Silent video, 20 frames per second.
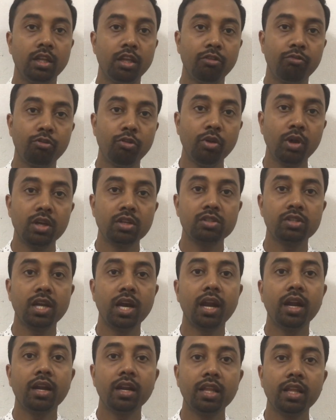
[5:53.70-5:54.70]
If you are
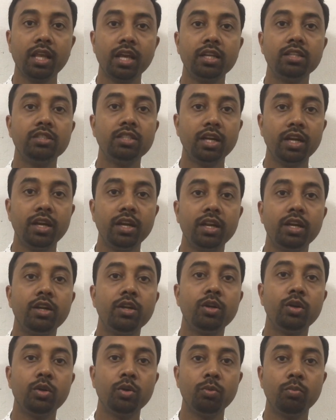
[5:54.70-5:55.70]
starting a
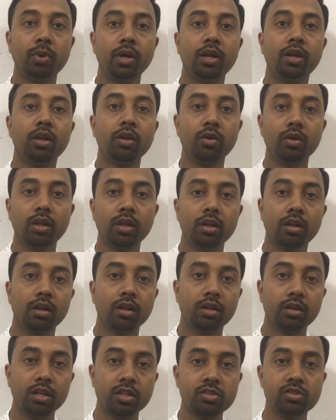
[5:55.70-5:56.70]
journey to particular
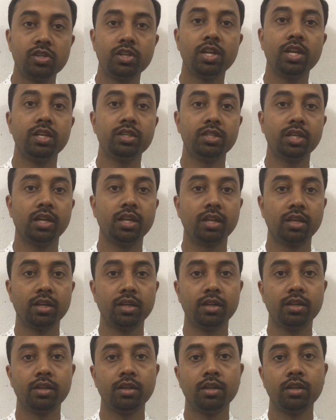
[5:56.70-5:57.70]
destination,
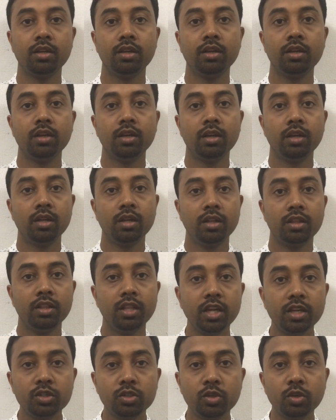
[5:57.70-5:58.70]

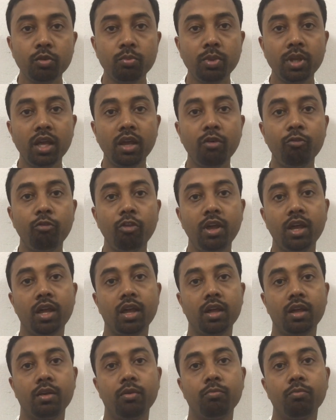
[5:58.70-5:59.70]
there should be a
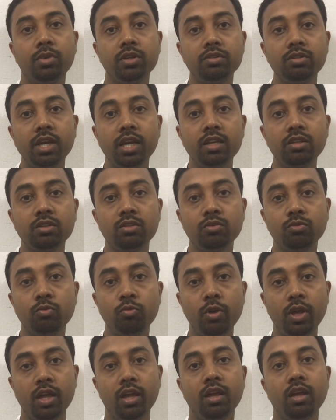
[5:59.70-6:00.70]
way, precise
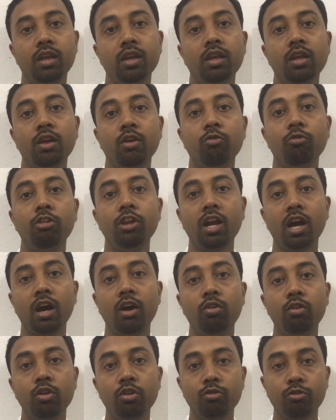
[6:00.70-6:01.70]
way we
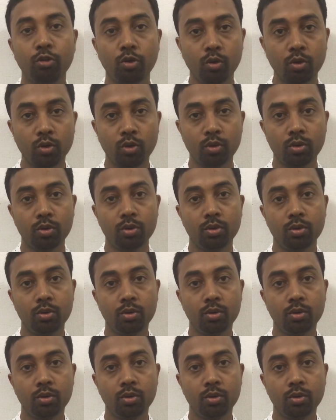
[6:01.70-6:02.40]
have to follow,